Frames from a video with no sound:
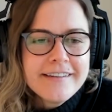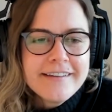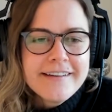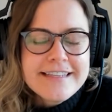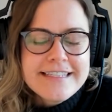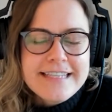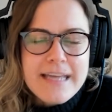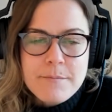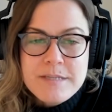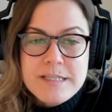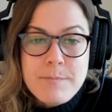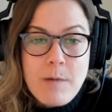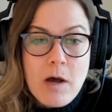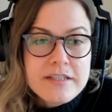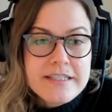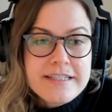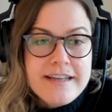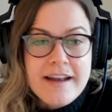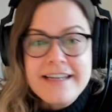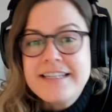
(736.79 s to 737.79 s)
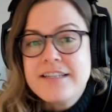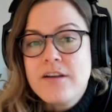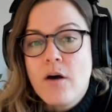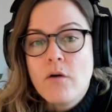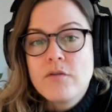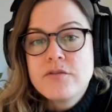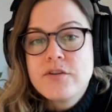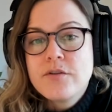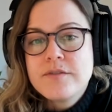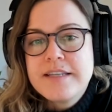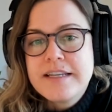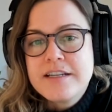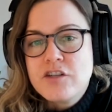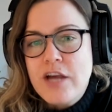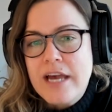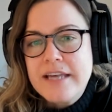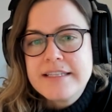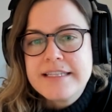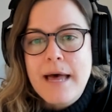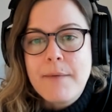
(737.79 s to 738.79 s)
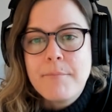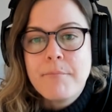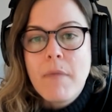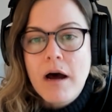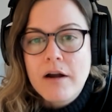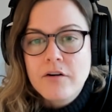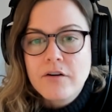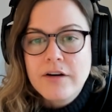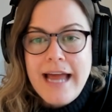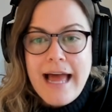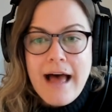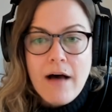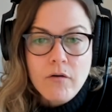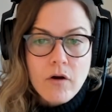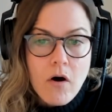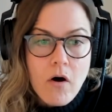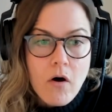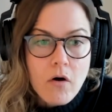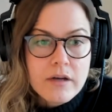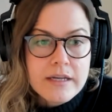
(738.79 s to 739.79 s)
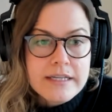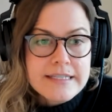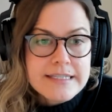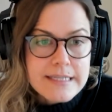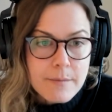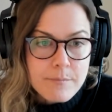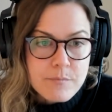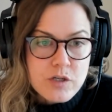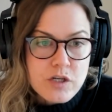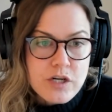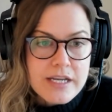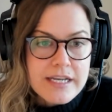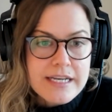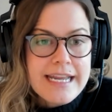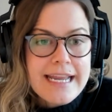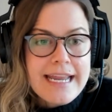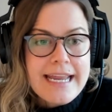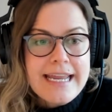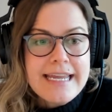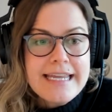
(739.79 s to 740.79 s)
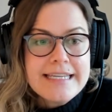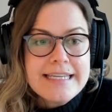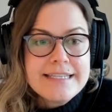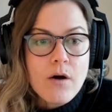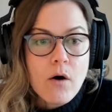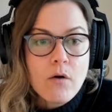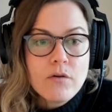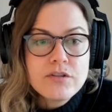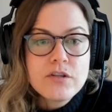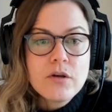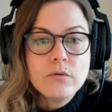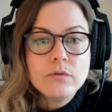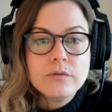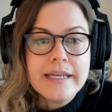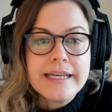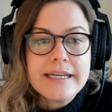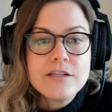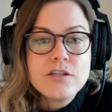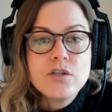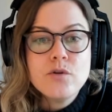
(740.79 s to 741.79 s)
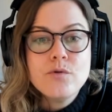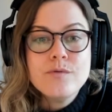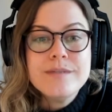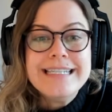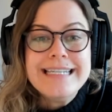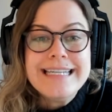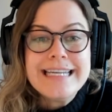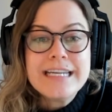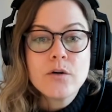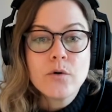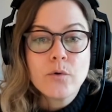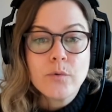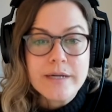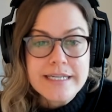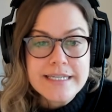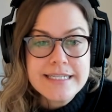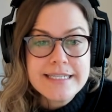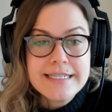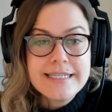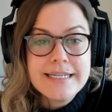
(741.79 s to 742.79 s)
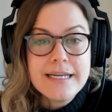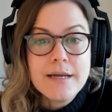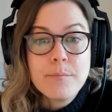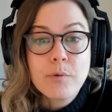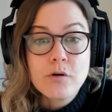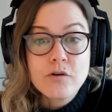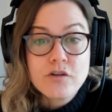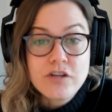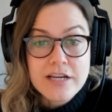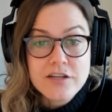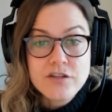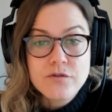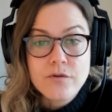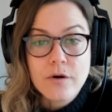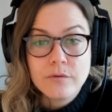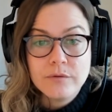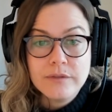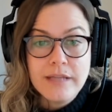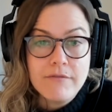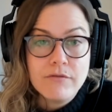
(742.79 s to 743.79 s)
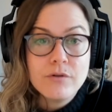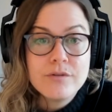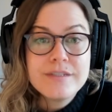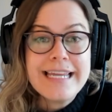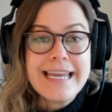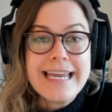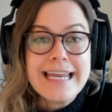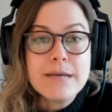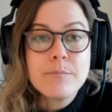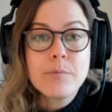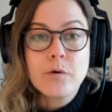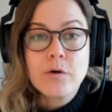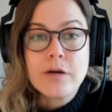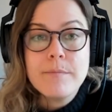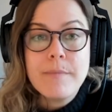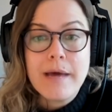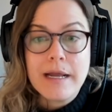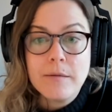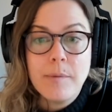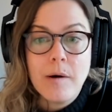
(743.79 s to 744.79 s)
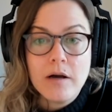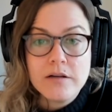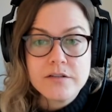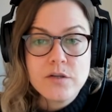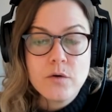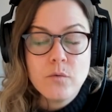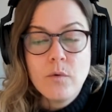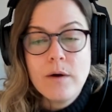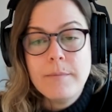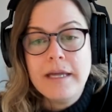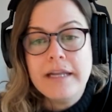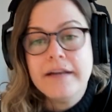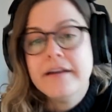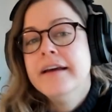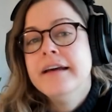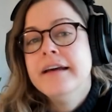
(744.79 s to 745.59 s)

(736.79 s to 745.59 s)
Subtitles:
Some small studies also suggest that moderate alcohol consumption is also linked to decreased progesterone levels in premenopausal women.